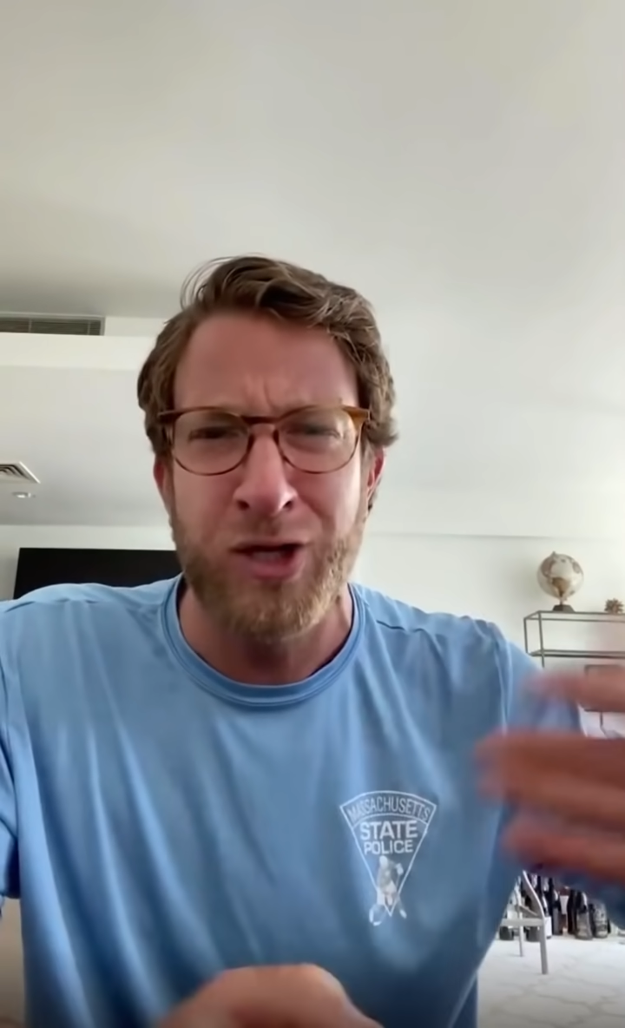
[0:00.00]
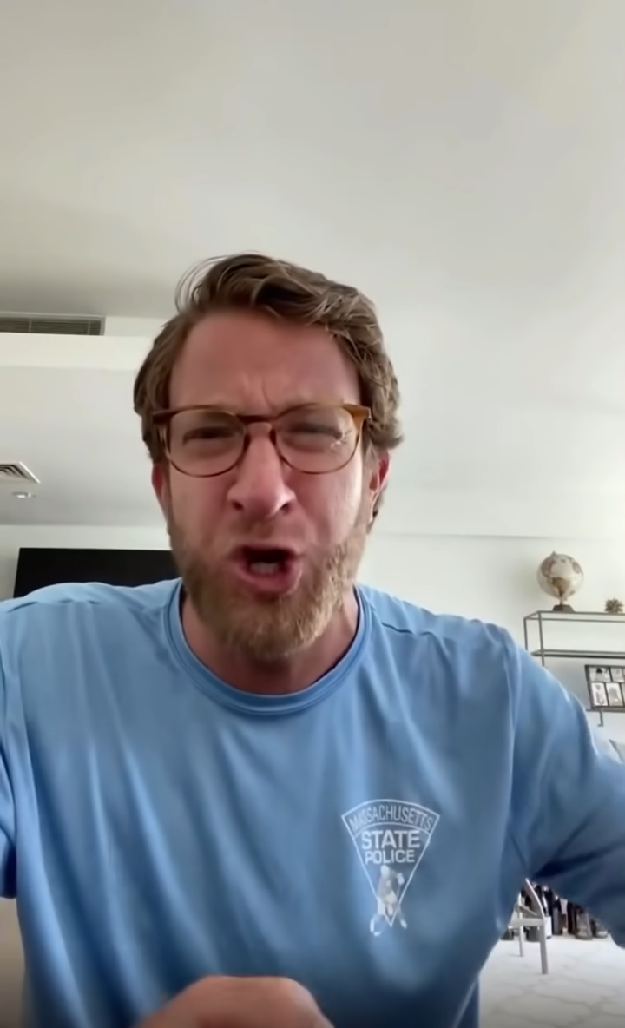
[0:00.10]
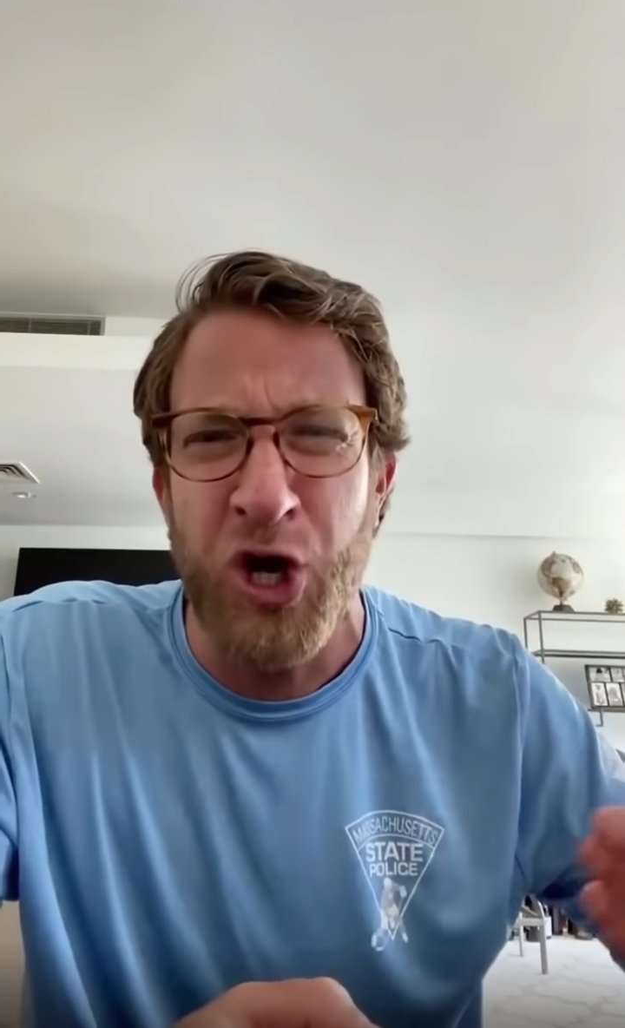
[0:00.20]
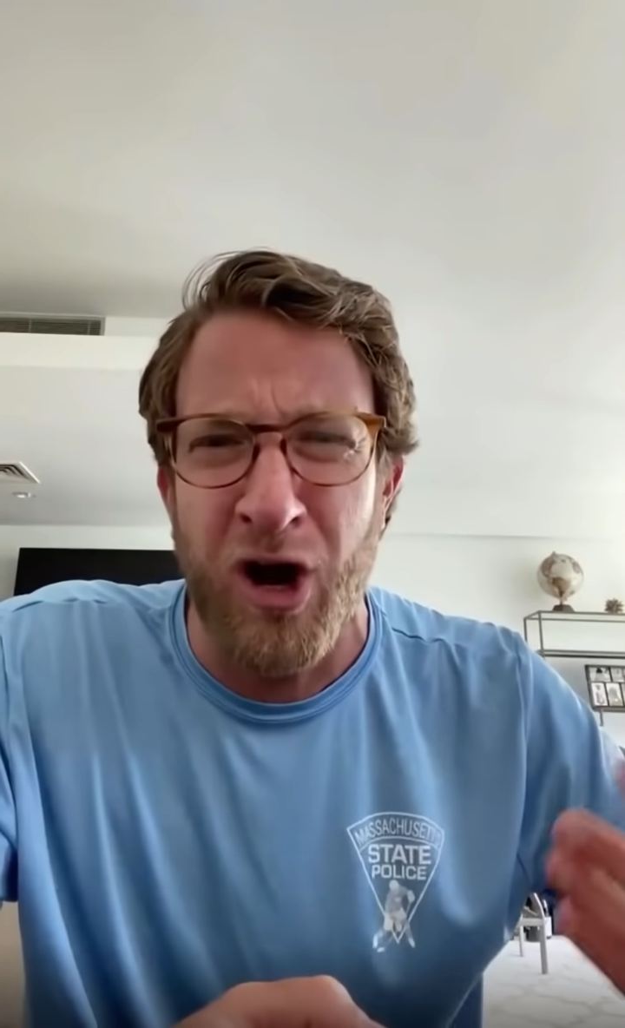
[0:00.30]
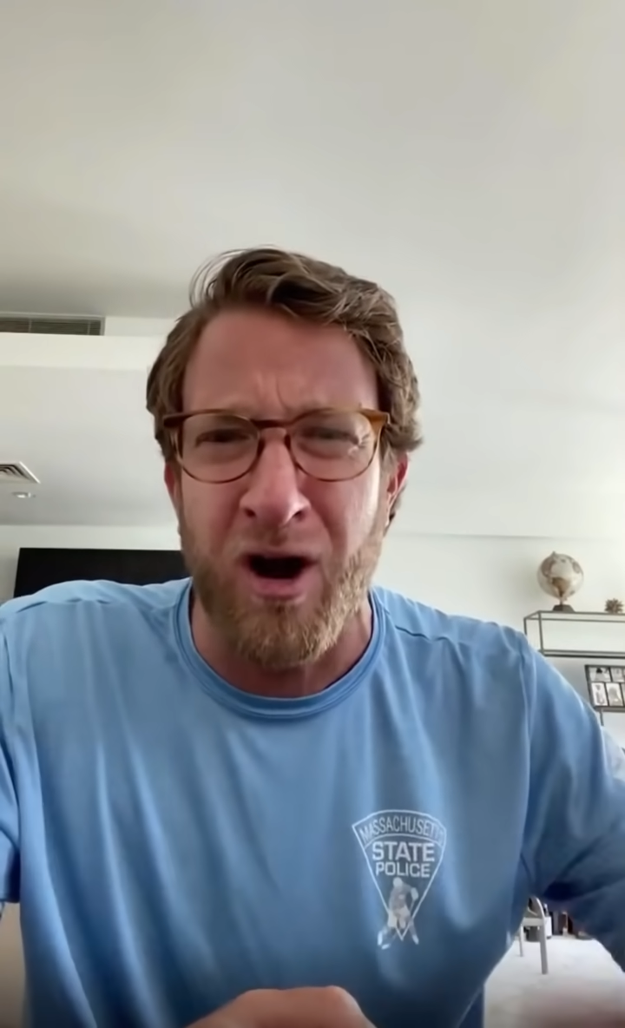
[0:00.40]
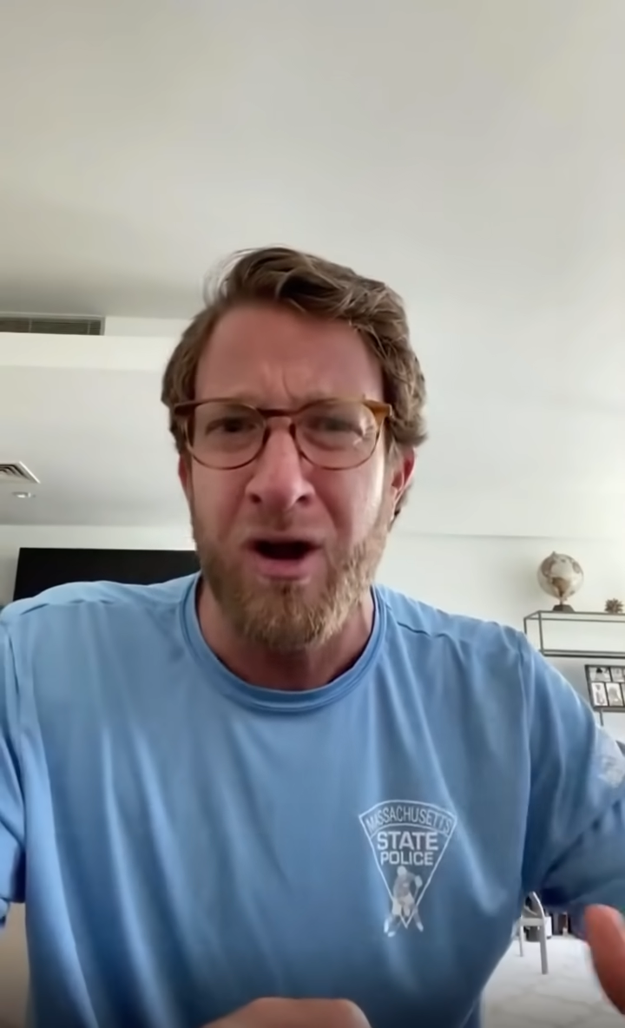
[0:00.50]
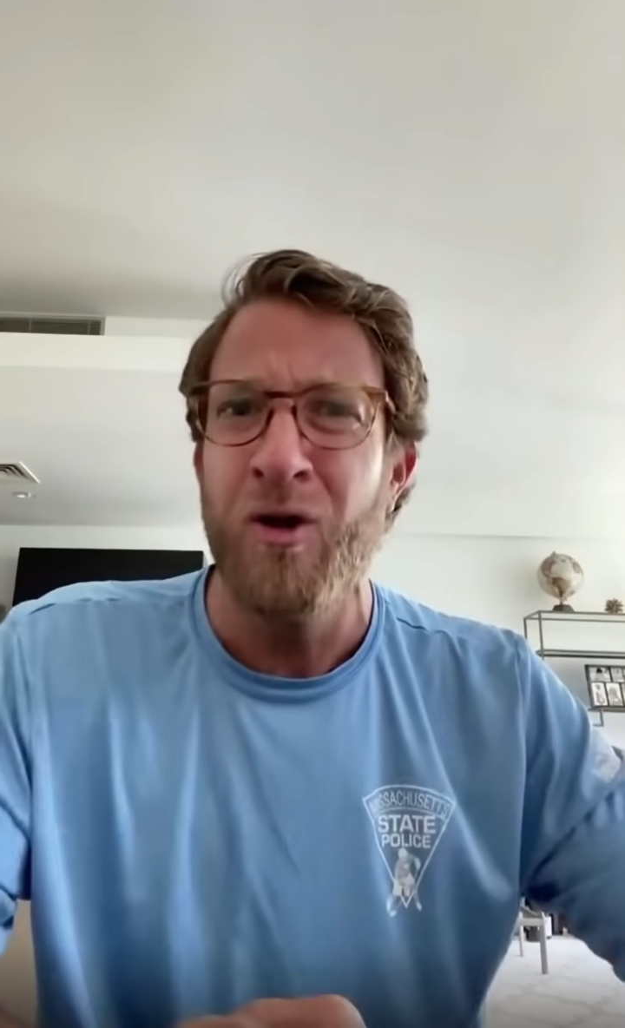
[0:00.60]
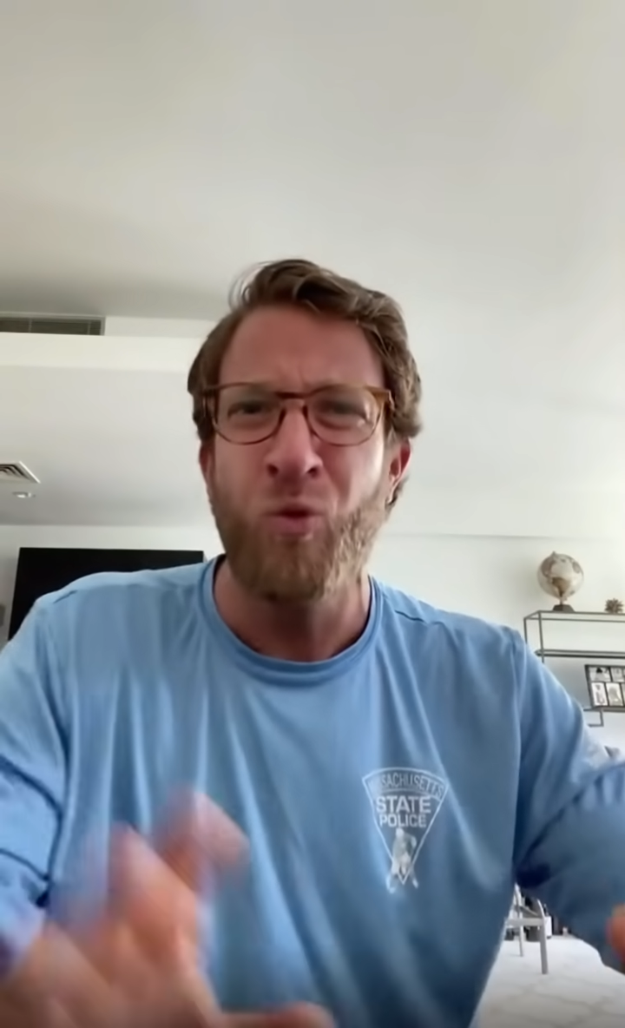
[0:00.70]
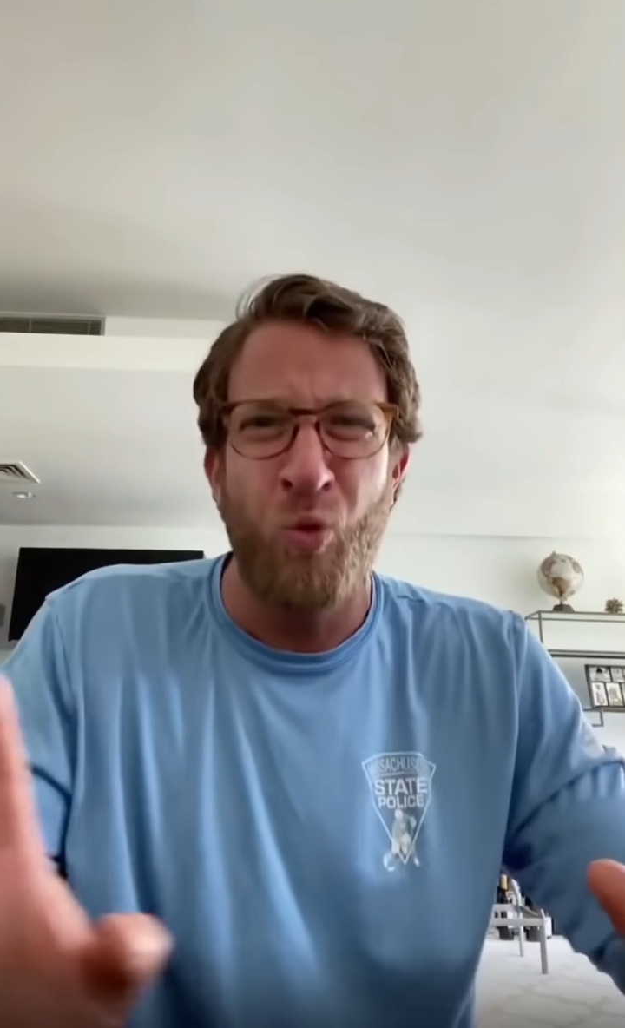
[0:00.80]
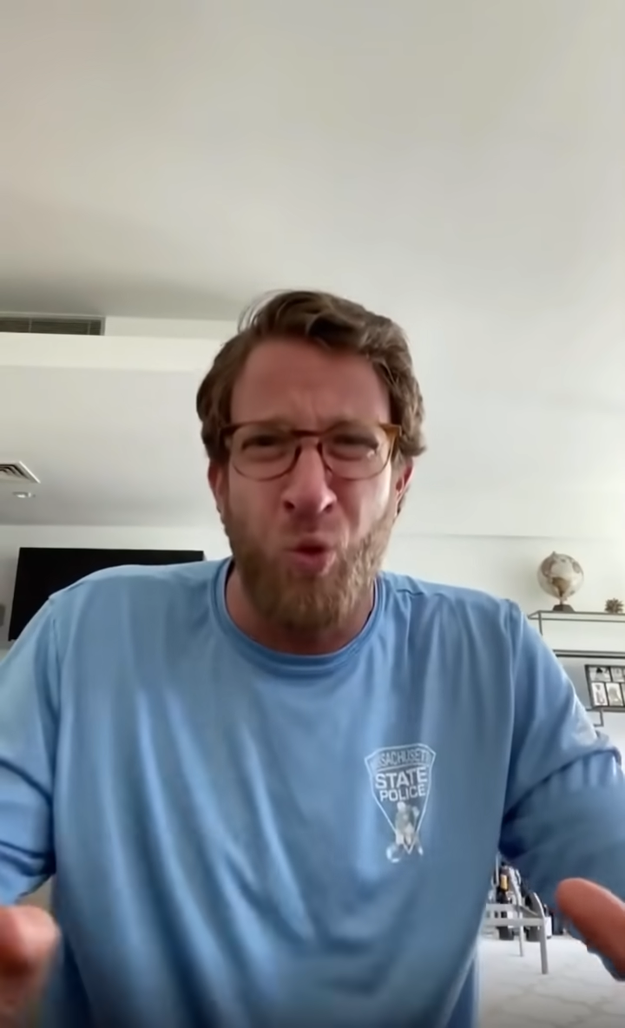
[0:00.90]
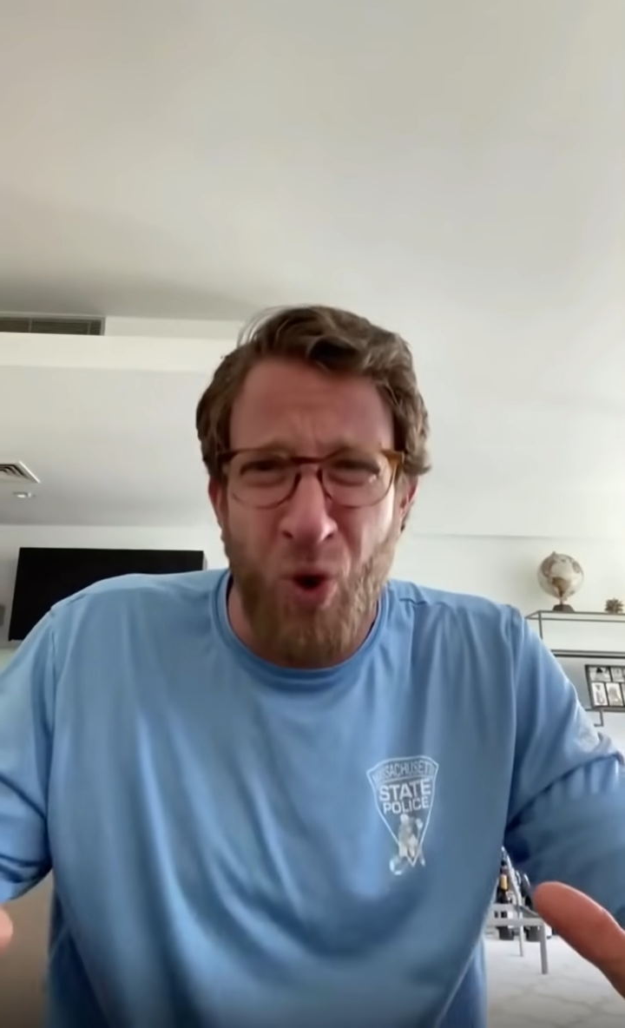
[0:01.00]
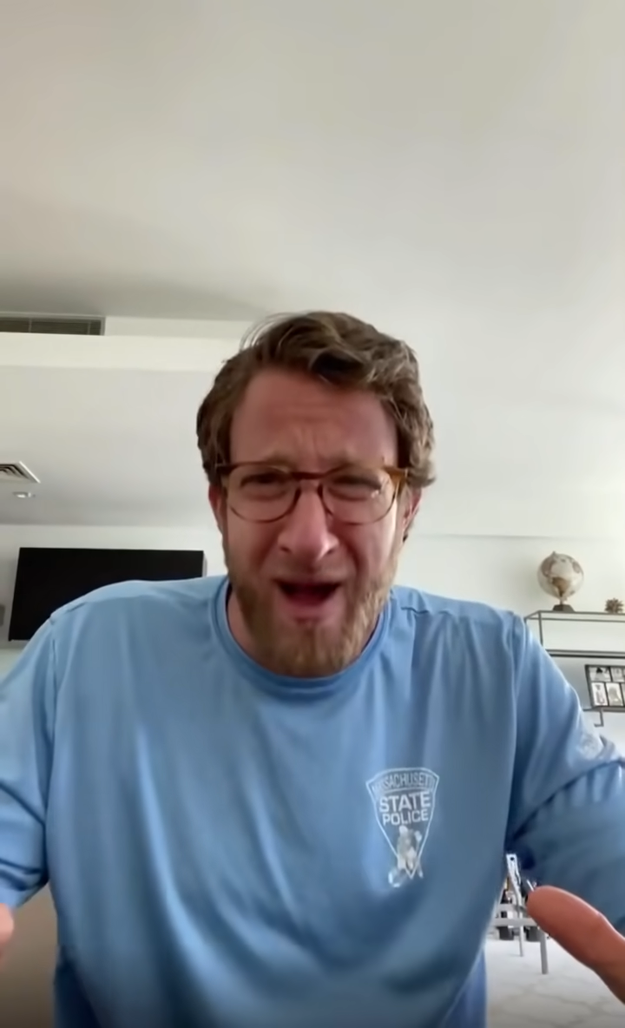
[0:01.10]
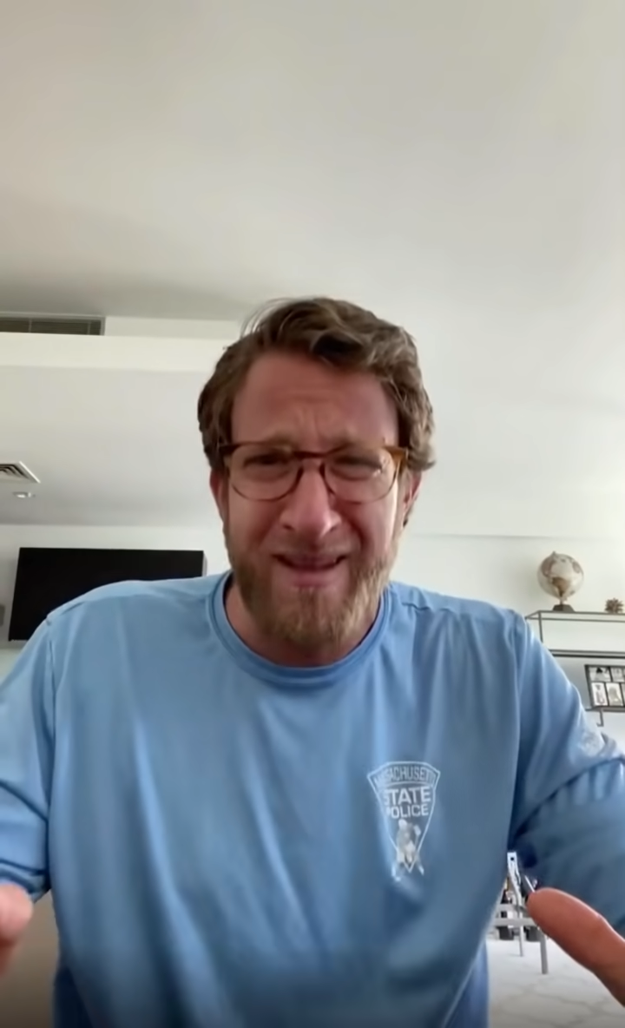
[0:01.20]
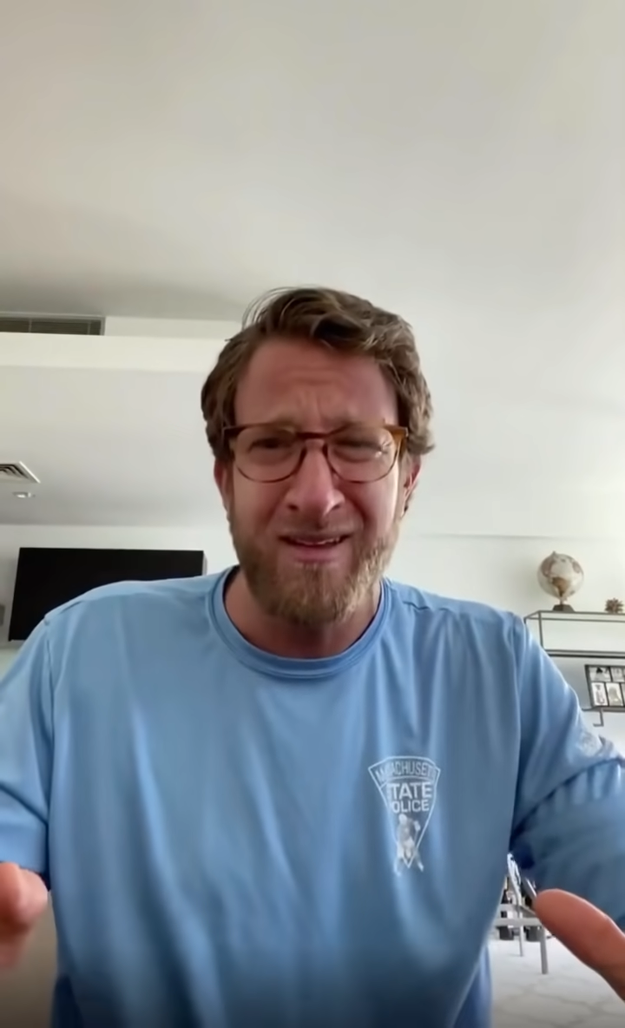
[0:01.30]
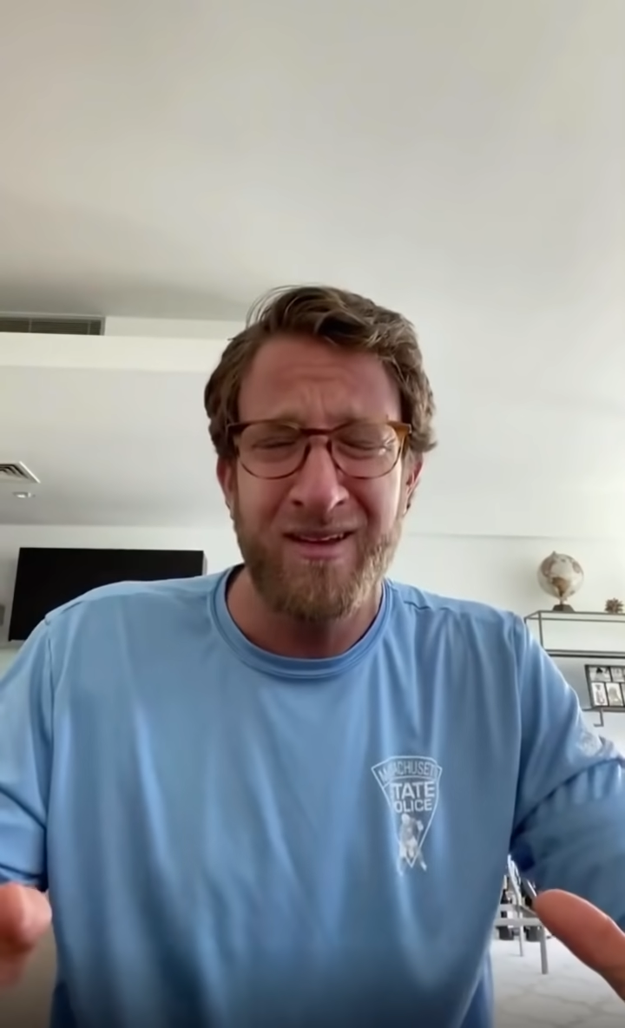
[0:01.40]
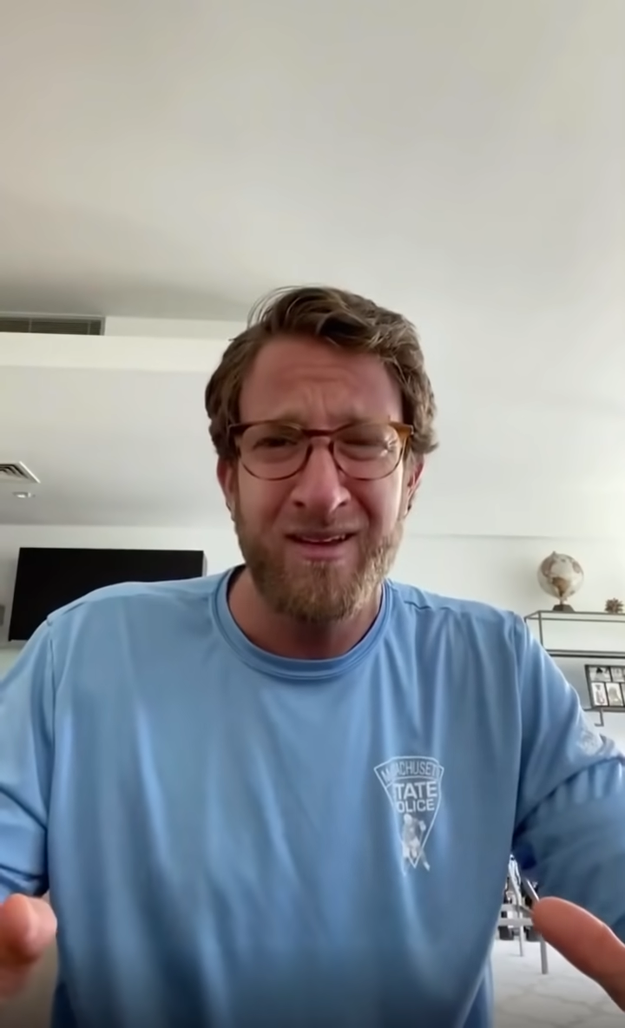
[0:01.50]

Cure. What?